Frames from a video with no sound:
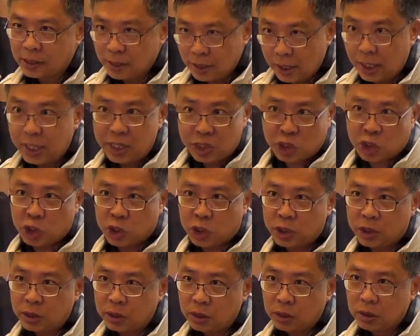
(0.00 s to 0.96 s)

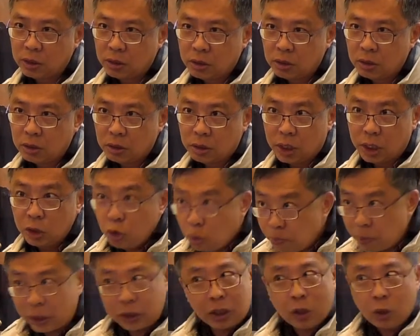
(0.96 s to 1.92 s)
Yes. Then
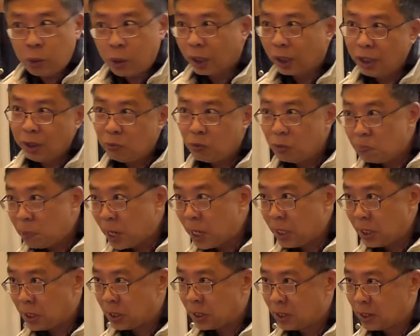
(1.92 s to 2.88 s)
you better quickly
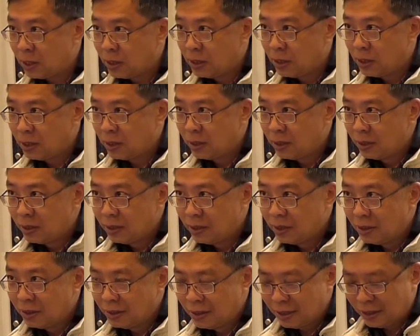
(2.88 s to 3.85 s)
repent
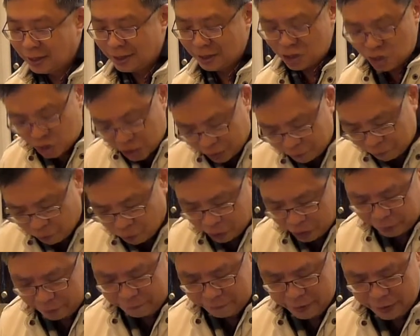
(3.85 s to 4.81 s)
and seek
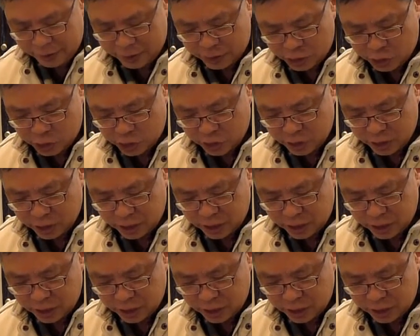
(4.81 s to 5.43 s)
forgiveness.